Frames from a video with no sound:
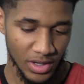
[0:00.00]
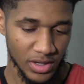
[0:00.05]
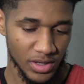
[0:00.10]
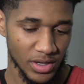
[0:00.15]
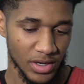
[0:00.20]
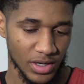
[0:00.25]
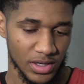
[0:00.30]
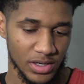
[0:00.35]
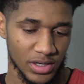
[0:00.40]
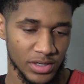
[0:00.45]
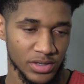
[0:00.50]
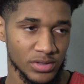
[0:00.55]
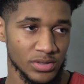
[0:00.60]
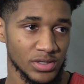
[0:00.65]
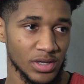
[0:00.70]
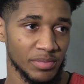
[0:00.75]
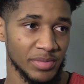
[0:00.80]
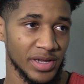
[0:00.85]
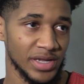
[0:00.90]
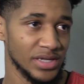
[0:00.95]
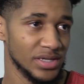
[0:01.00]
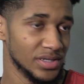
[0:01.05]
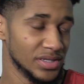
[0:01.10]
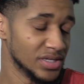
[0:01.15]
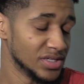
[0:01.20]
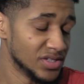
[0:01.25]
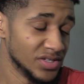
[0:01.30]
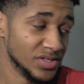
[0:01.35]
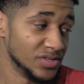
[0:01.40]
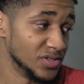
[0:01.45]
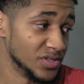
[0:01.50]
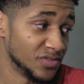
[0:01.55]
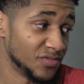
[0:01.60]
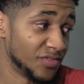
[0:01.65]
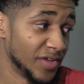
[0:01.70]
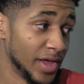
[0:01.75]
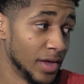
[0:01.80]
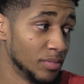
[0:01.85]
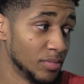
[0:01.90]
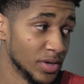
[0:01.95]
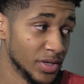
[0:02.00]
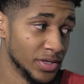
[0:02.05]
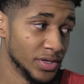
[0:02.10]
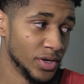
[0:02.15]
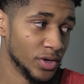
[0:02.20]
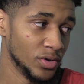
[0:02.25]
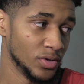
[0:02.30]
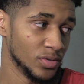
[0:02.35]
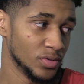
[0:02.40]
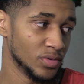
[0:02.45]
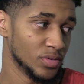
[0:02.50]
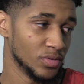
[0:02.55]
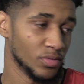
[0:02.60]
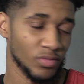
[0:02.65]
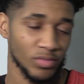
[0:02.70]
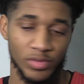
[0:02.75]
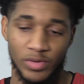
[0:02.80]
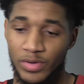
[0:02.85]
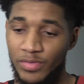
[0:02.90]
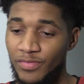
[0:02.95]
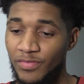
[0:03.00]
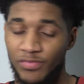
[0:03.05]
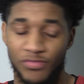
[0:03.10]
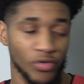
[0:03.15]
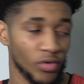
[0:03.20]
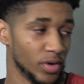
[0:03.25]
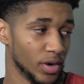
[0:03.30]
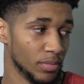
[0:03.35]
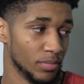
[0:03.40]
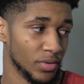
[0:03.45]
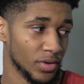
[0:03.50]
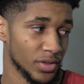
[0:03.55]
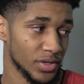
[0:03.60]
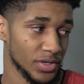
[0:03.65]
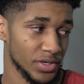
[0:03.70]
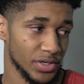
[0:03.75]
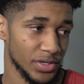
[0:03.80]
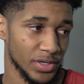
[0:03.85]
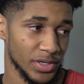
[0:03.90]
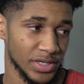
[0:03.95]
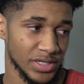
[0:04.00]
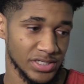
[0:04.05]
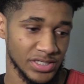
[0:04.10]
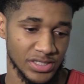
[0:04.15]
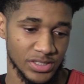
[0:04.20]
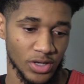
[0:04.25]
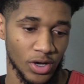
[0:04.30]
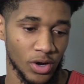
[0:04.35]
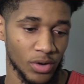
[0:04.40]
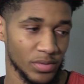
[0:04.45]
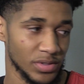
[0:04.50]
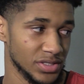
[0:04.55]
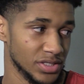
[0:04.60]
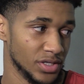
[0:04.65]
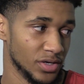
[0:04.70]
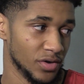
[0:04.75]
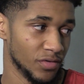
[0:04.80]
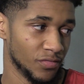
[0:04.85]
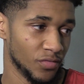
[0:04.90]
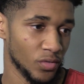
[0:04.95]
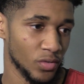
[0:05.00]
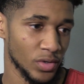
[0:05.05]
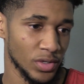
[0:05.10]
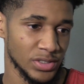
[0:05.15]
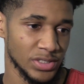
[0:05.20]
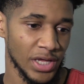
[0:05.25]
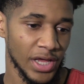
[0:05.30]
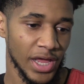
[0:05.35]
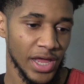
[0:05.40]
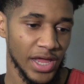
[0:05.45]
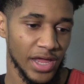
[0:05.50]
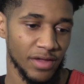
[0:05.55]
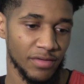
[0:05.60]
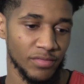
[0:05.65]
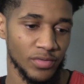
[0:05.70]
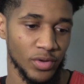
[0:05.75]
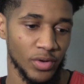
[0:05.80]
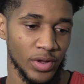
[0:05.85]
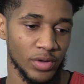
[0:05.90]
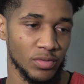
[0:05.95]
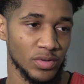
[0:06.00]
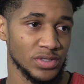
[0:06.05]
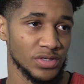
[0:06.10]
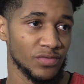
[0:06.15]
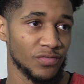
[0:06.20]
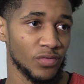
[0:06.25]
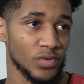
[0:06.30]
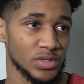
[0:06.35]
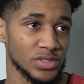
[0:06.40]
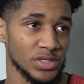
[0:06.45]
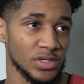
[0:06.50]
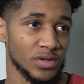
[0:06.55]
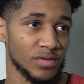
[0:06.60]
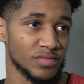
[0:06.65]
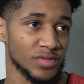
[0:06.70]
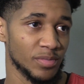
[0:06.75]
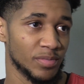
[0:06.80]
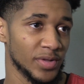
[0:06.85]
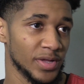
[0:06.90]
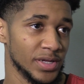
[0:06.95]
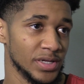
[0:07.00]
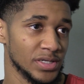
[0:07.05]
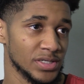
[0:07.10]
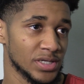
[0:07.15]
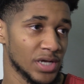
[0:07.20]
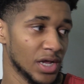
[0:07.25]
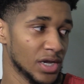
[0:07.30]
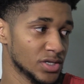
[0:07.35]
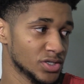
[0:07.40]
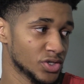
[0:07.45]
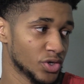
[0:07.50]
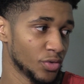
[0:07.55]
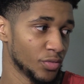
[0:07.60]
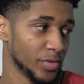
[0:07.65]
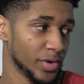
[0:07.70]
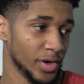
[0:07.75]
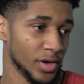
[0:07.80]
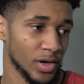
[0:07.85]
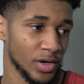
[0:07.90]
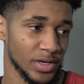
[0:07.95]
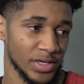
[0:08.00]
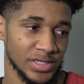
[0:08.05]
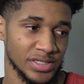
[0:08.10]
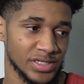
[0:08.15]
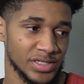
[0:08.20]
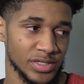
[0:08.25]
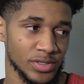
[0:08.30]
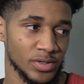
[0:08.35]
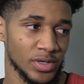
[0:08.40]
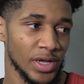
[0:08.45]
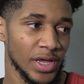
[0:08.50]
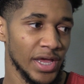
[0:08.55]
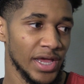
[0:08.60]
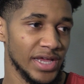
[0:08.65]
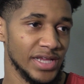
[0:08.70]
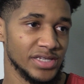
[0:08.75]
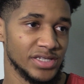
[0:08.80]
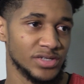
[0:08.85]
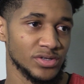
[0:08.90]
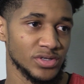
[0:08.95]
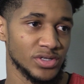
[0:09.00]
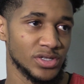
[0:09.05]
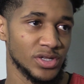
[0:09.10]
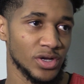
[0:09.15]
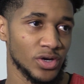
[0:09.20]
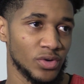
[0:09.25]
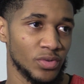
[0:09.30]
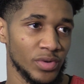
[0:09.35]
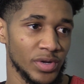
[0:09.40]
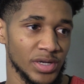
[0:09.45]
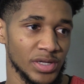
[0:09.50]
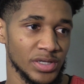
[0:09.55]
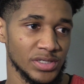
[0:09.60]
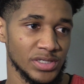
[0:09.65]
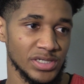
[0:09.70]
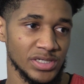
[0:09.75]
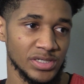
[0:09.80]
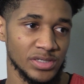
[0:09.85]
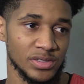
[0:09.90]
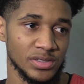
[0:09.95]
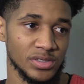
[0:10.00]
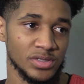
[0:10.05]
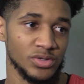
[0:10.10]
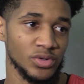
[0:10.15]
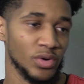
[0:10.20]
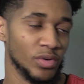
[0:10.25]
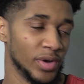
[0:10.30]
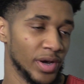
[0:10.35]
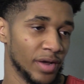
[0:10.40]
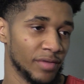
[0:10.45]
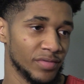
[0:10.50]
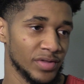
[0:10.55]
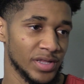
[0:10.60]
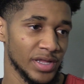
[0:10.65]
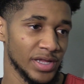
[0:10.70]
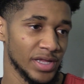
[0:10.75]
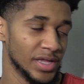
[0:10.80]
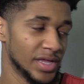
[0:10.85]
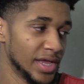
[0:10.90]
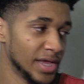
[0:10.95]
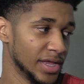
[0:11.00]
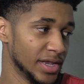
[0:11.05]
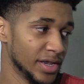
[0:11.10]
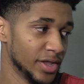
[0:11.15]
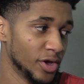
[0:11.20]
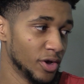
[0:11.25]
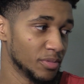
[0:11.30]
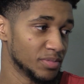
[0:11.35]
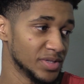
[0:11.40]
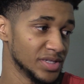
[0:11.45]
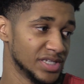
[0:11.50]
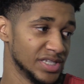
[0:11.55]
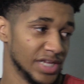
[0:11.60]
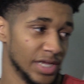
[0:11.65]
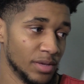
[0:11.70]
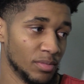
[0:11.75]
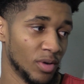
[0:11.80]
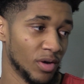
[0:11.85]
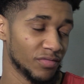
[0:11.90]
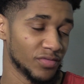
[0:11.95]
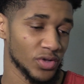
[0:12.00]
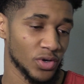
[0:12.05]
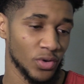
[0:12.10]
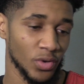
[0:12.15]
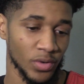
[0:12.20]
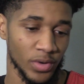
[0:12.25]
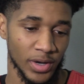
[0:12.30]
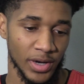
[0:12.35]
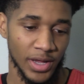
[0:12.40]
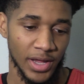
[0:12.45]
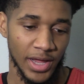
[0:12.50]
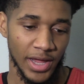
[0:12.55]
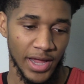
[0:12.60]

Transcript: Yeah, Khalil is, I mean, this is just family, you know. We formed a brotherhood. He's just always there for us. Even though he wasn't fortunate enough to play his college career, he's still stuck with us. He's doing everything he can to help the team off the court.